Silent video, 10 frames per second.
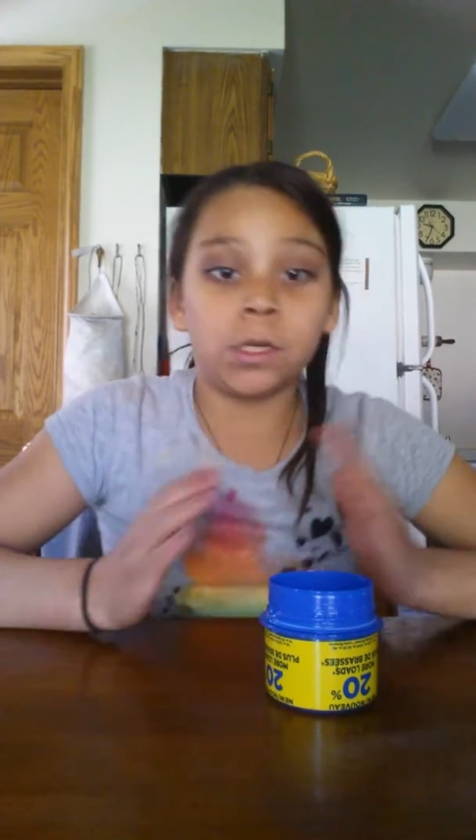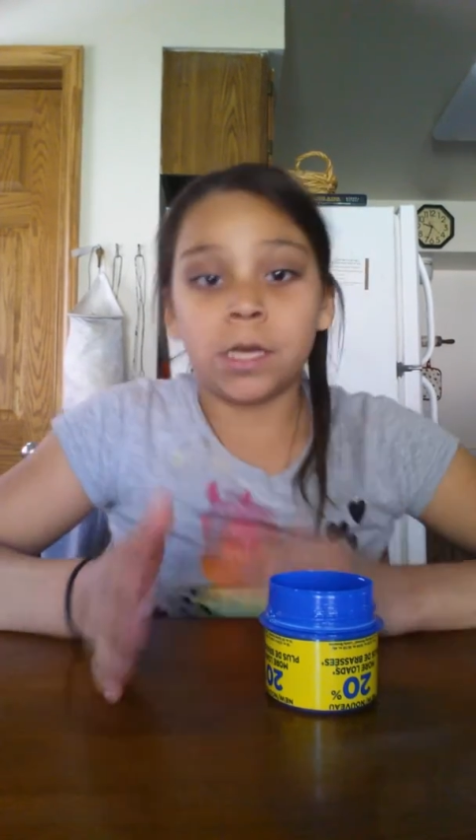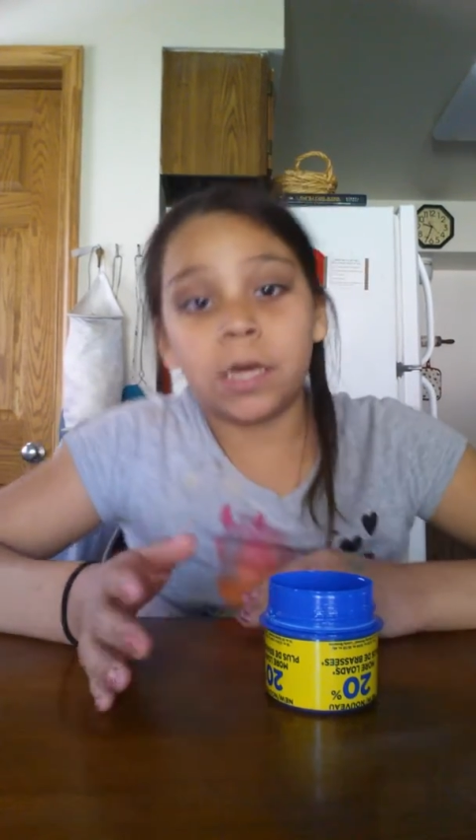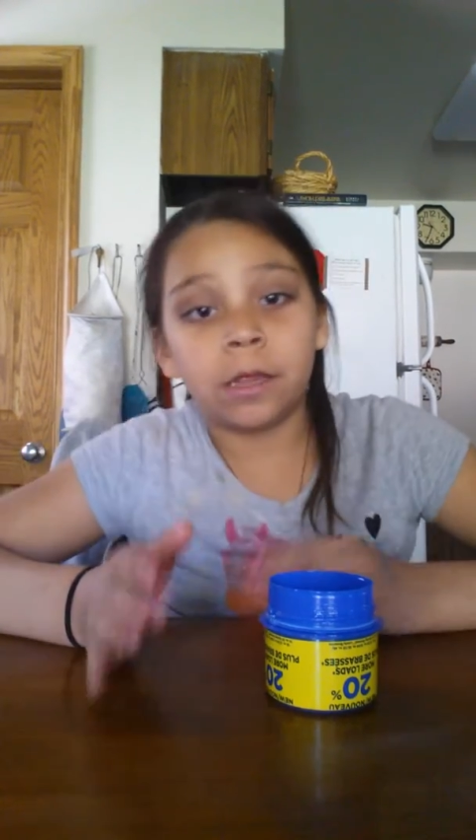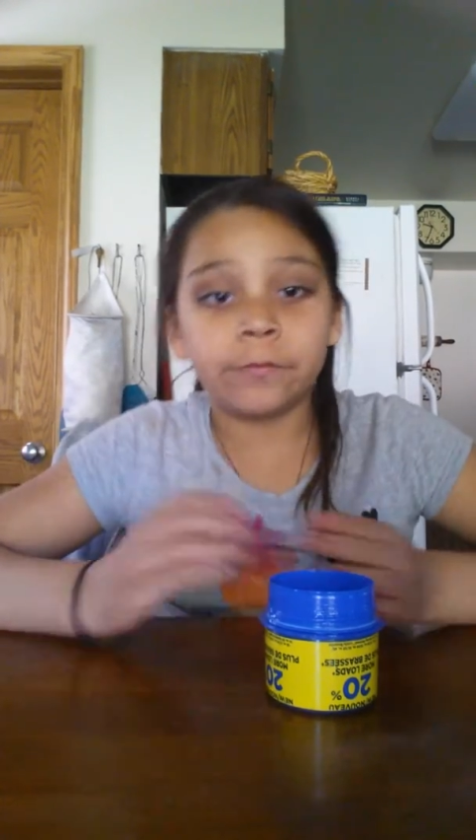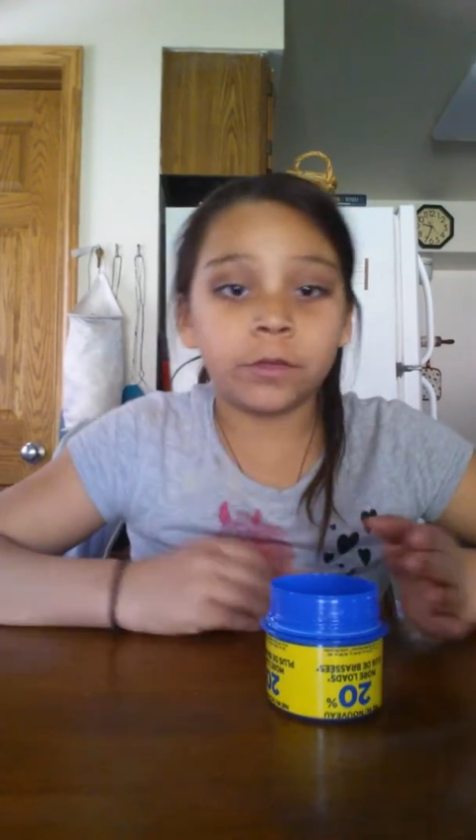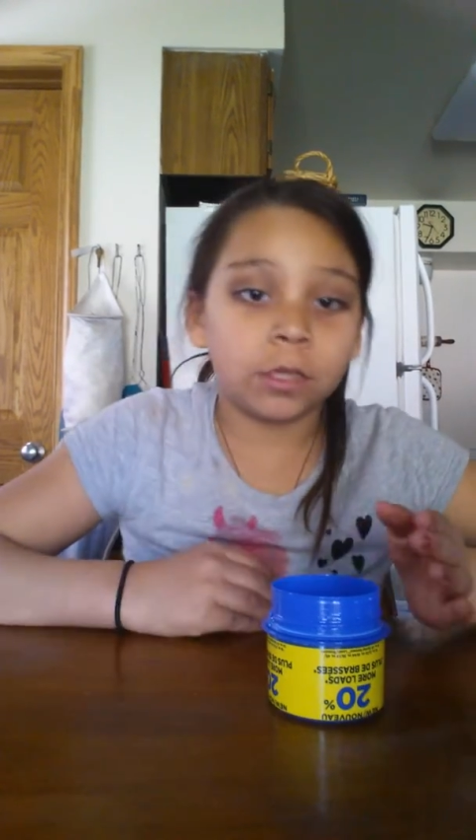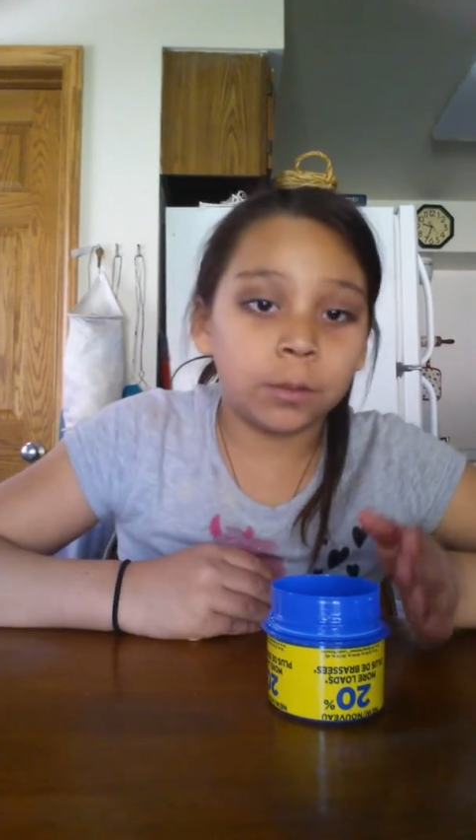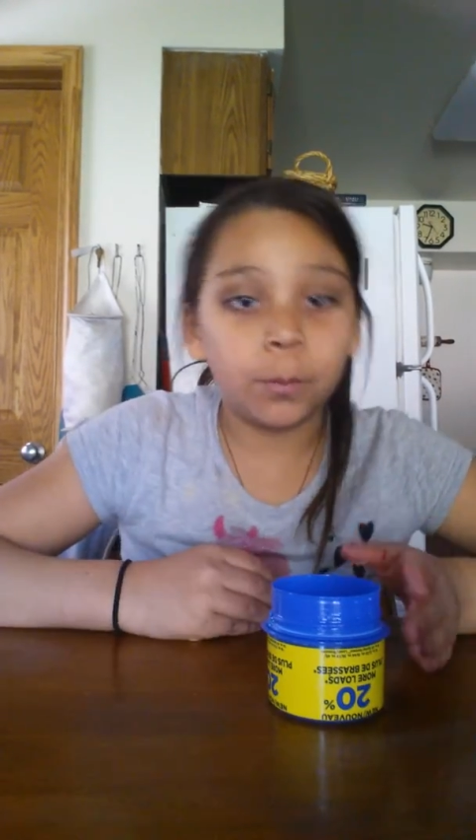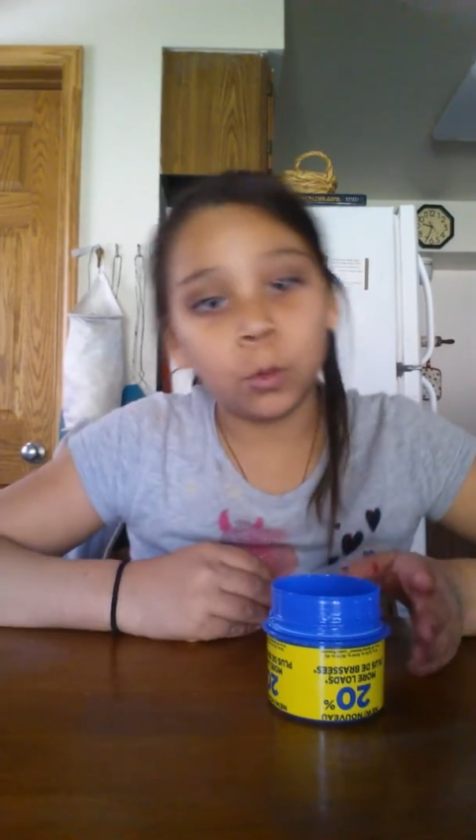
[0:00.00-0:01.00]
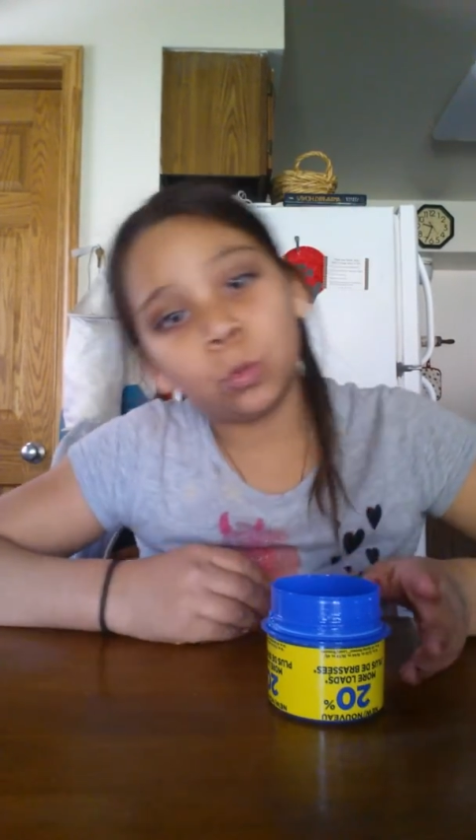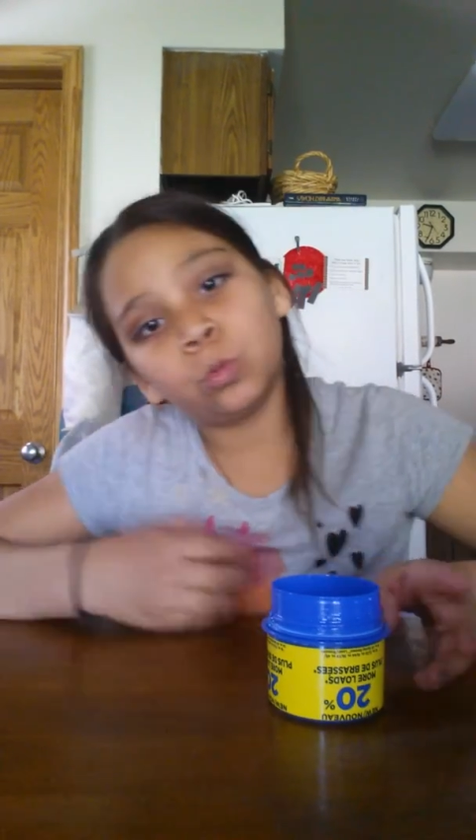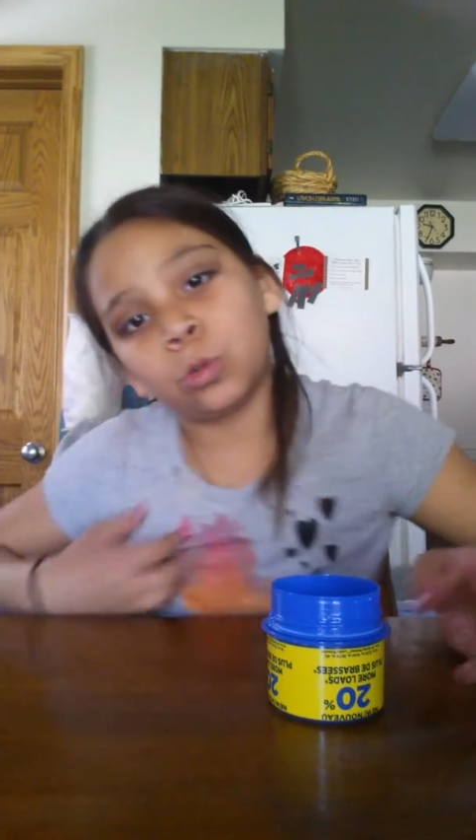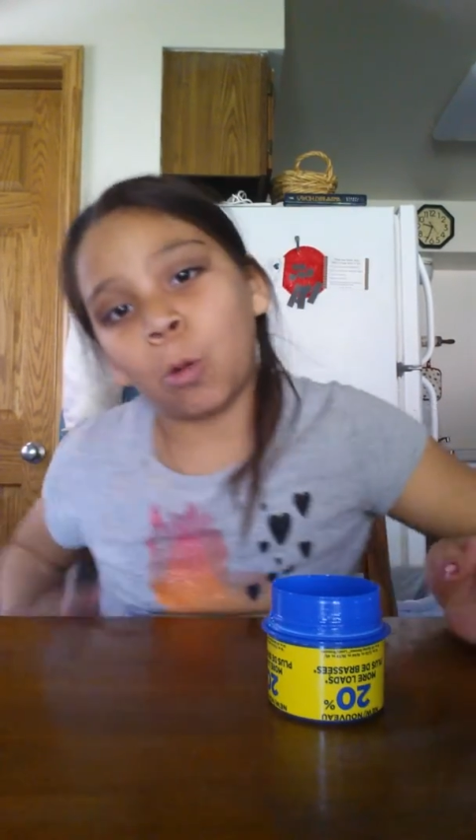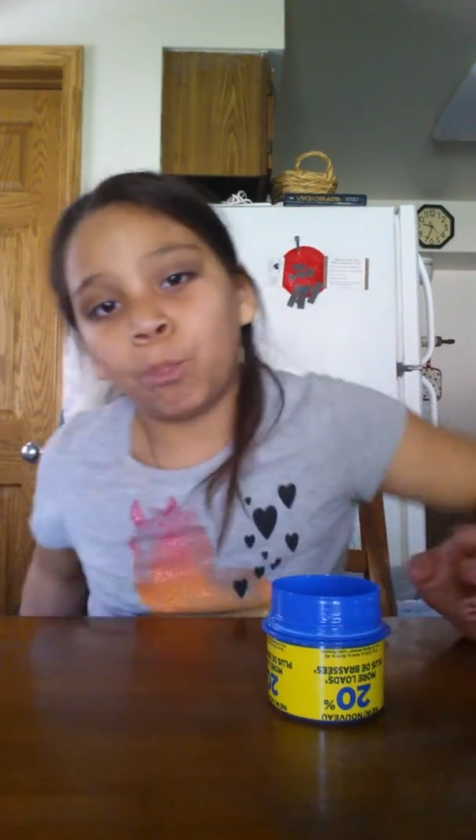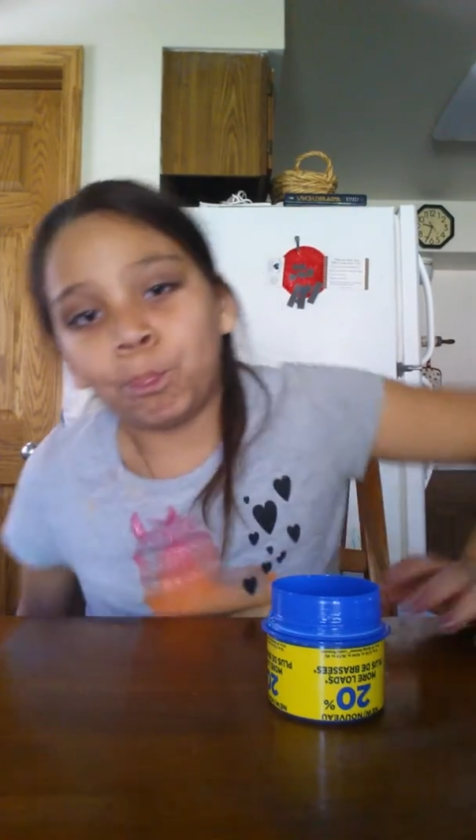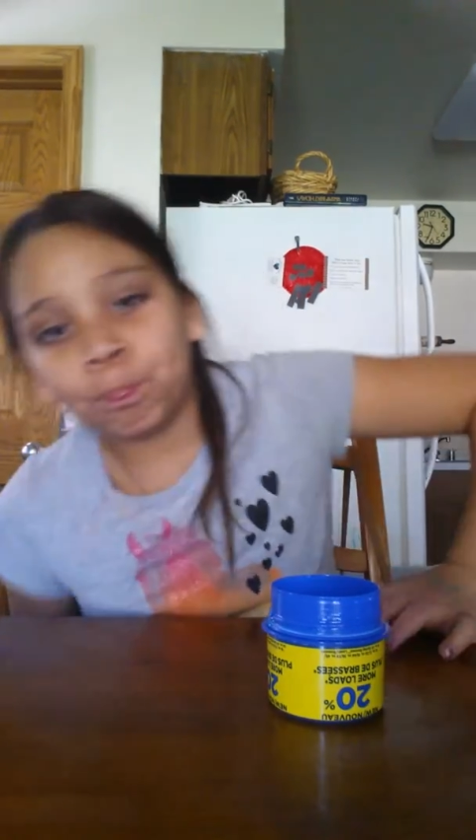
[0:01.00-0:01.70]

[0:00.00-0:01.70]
And I love the color blue, so